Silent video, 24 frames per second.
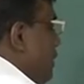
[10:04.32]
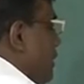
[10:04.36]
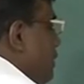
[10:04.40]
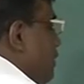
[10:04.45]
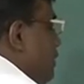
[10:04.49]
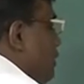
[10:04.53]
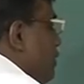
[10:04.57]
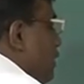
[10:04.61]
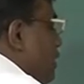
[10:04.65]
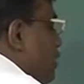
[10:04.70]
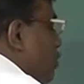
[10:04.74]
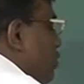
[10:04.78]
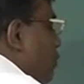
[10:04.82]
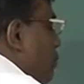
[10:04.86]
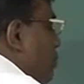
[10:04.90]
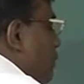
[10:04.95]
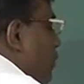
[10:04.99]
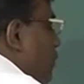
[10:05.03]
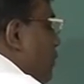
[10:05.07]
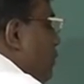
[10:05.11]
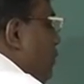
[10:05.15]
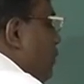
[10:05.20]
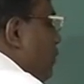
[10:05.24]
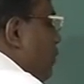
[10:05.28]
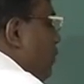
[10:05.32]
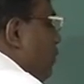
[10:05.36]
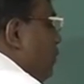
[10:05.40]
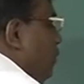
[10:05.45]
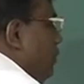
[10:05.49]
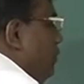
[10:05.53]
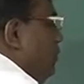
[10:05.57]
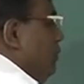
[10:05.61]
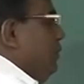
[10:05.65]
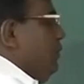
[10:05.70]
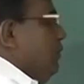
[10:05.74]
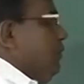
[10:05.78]
into 10 to the power
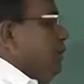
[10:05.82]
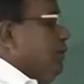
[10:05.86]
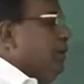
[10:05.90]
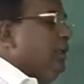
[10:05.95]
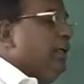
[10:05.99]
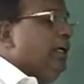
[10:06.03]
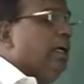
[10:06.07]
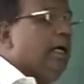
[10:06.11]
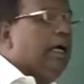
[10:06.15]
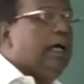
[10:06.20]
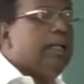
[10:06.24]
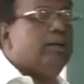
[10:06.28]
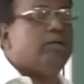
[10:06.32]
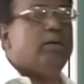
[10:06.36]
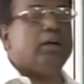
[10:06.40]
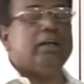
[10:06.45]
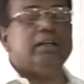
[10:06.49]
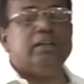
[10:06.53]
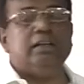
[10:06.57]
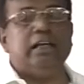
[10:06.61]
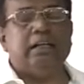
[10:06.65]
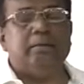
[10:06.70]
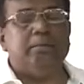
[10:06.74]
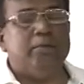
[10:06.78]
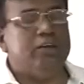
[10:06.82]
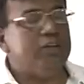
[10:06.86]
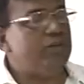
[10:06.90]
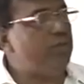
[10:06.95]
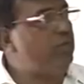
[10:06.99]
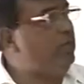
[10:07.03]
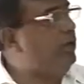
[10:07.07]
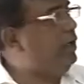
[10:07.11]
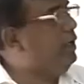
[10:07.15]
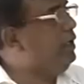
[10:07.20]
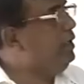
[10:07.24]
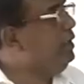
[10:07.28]
4. And what is the
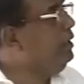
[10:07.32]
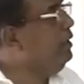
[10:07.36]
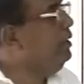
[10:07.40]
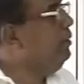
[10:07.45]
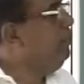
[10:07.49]
atmosphere?